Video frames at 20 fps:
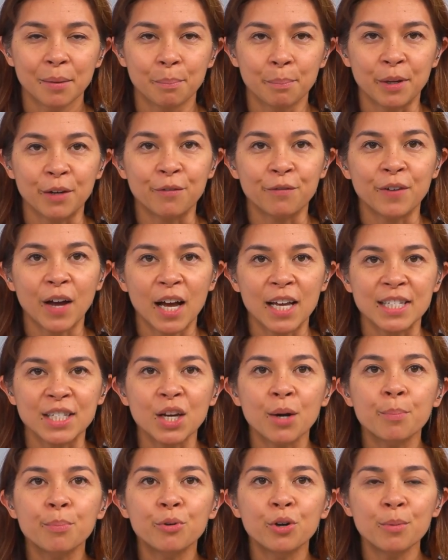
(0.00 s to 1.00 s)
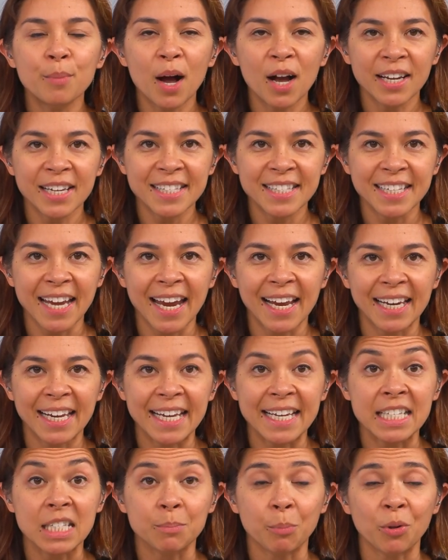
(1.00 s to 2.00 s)
But first, Brew Markets
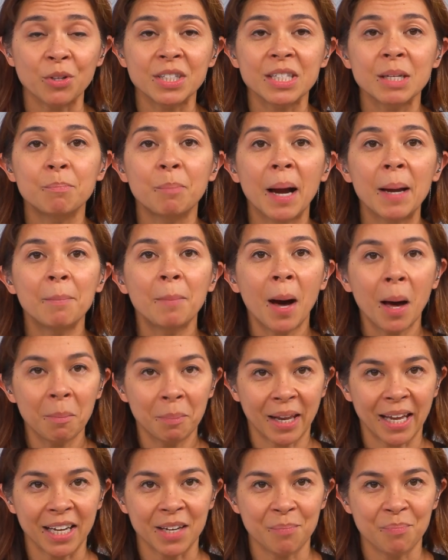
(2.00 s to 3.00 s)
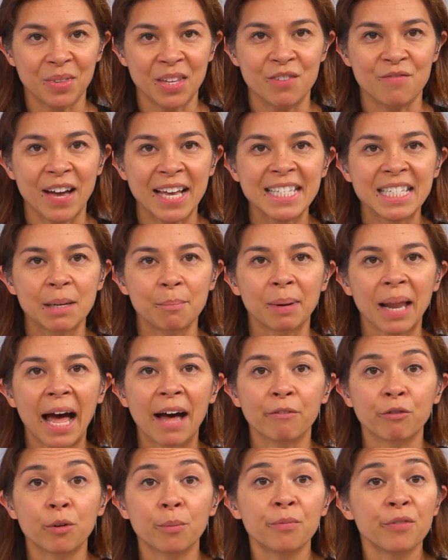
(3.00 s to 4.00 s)
Daily is sponsored by Public, the investing
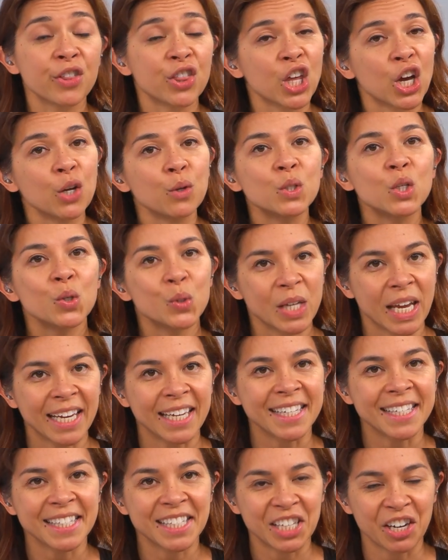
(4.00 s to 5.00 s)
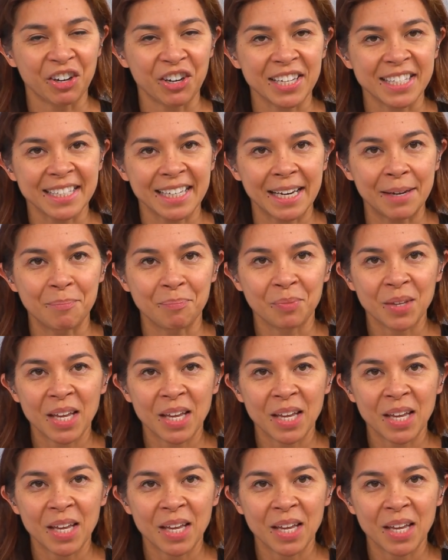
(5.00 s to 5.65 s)
platform for those who take it seriously.